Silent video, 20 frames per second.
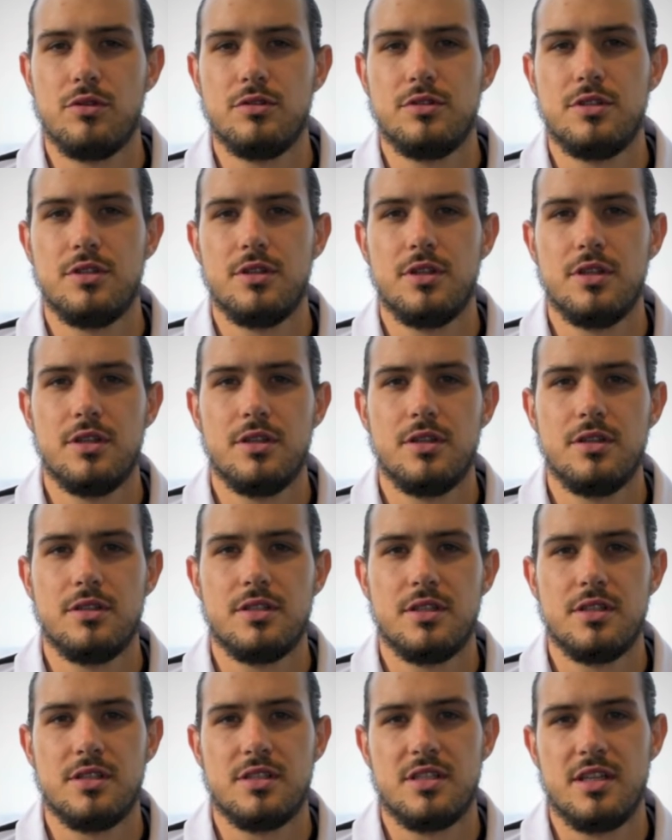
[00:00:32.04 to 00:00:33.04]
to the
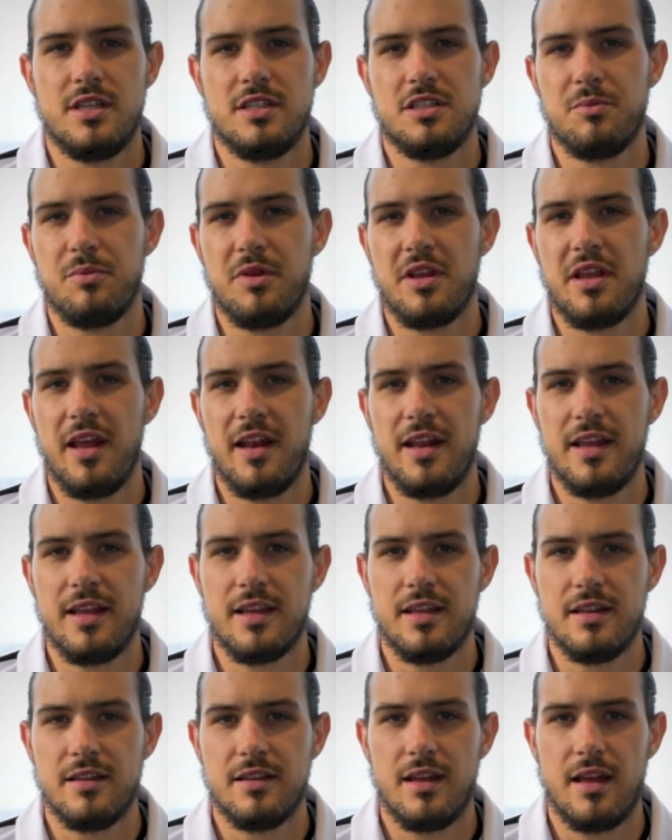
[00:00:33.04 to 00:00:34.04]
to the season beginning
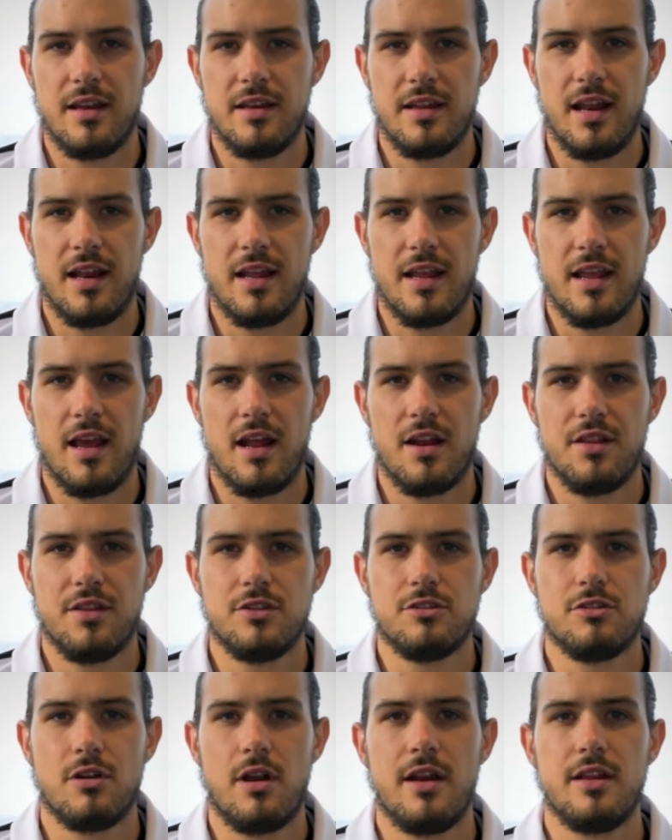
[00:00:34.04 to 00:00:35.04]
and, and getting out on the
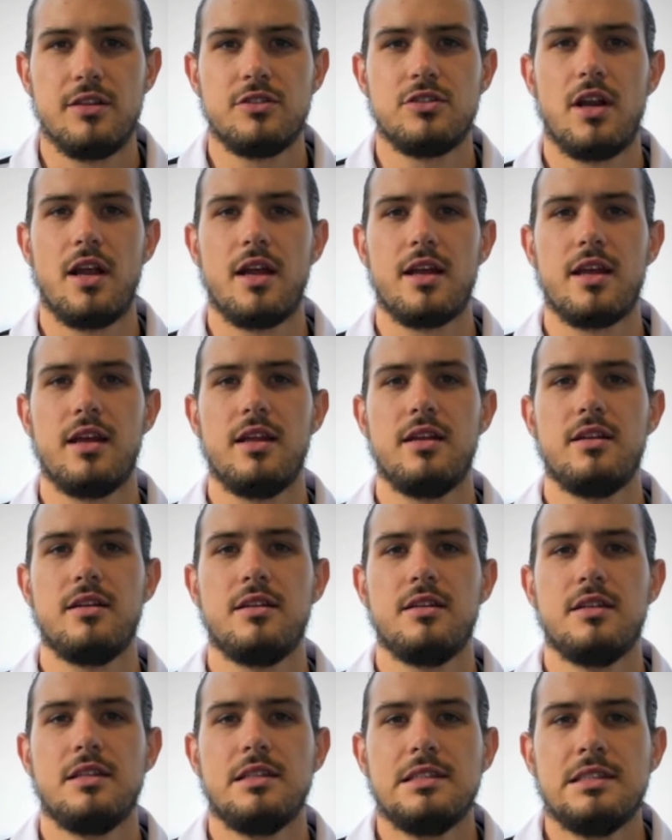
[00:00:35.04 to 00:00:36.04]
training track and
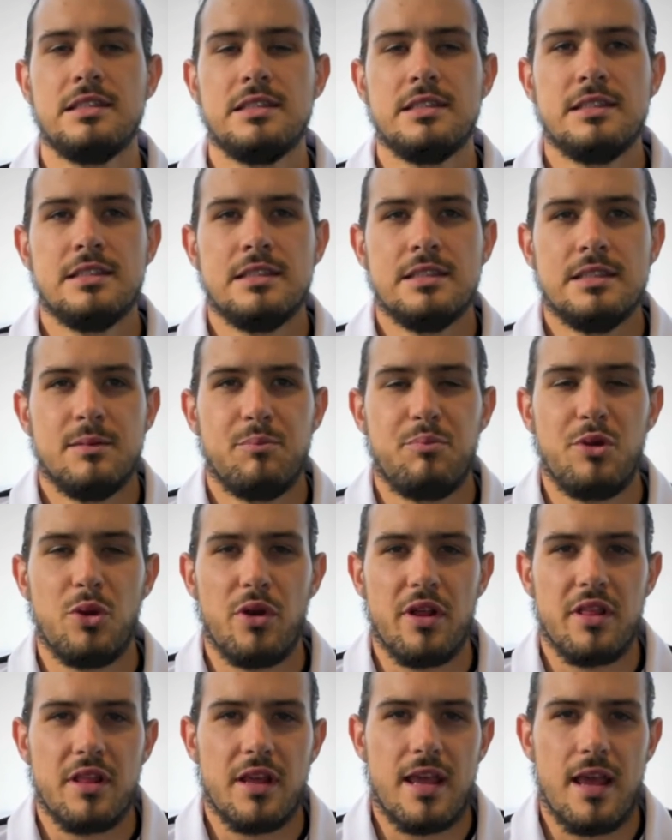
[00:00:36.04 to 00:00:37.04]

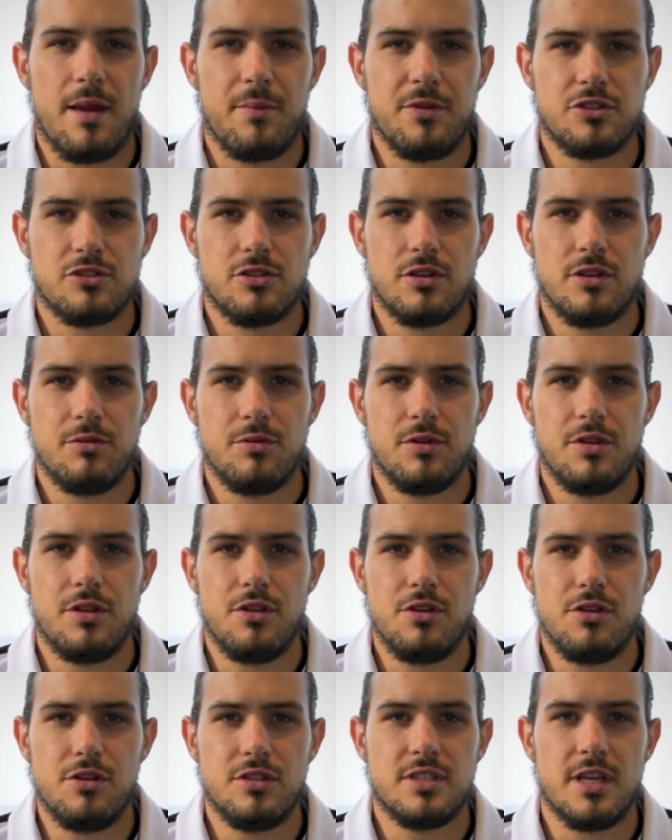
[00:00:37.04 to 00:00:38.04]
building the chemistry with the
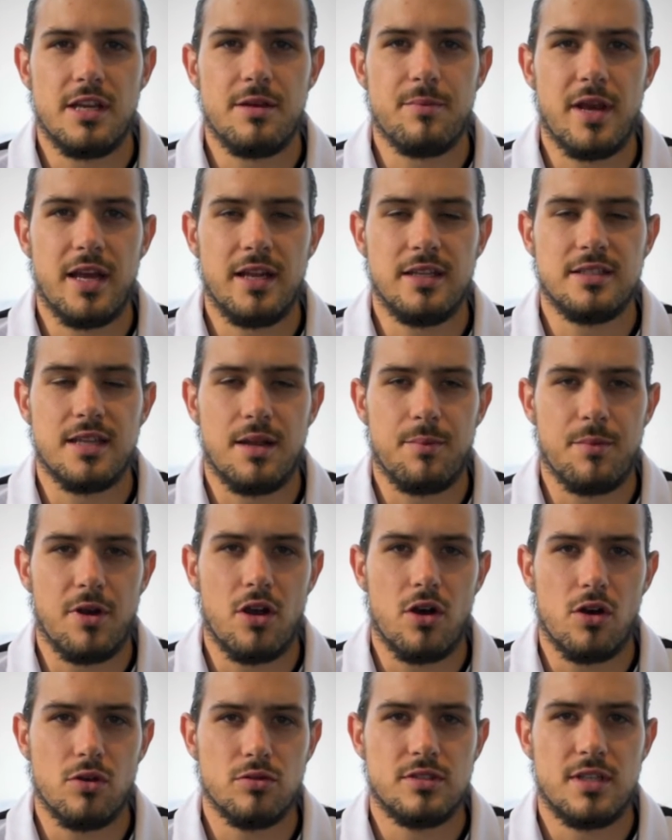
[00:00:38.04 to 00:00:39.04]
new teammates and my
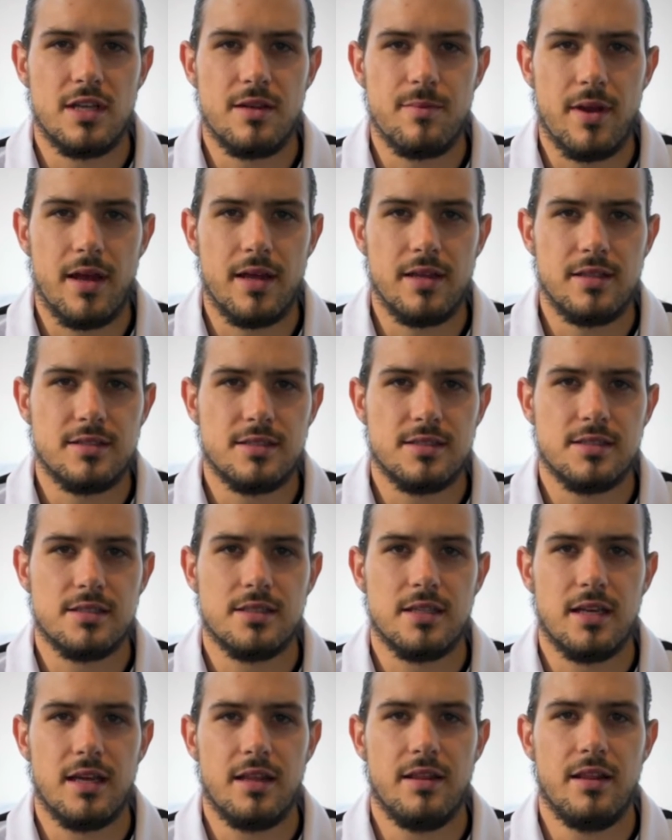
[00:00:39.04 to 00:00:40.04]
old teammates,
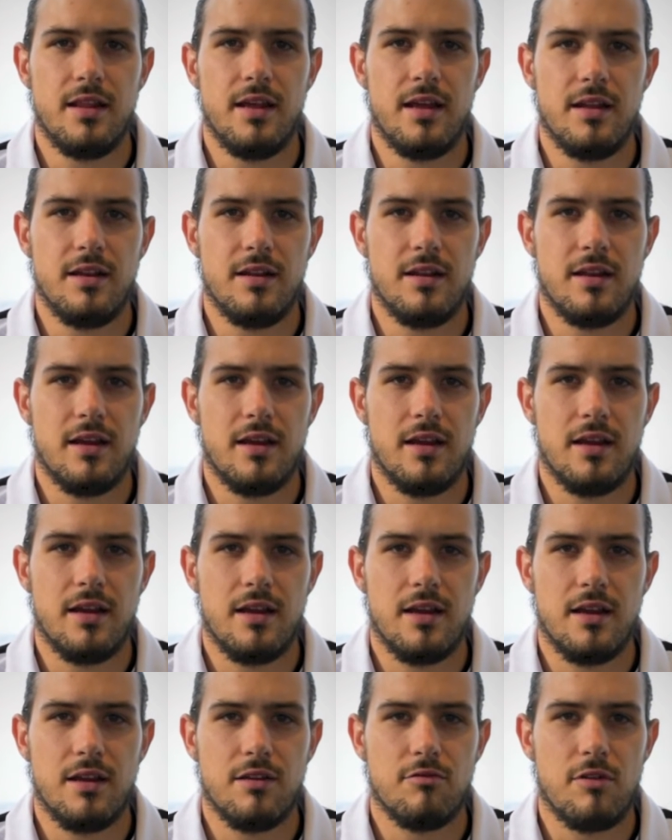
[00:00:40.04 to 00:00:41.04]
and then
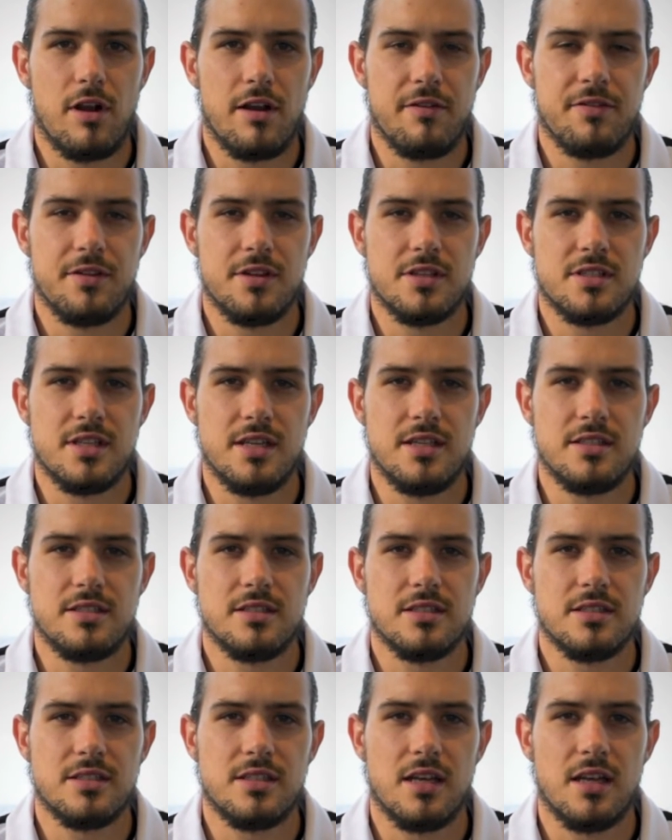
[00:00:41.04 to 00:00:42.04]
uh, ready for the season
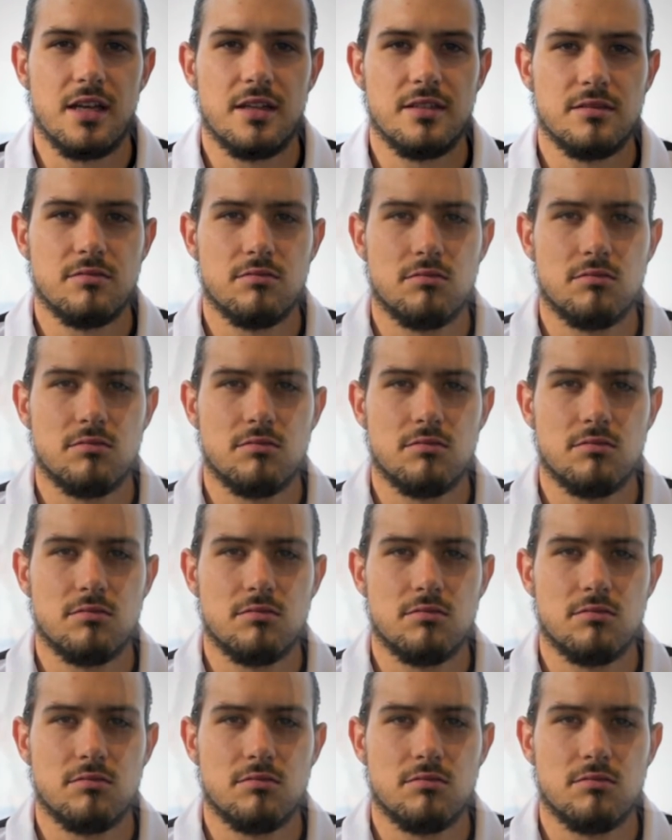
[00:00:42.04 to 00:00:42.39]
to start.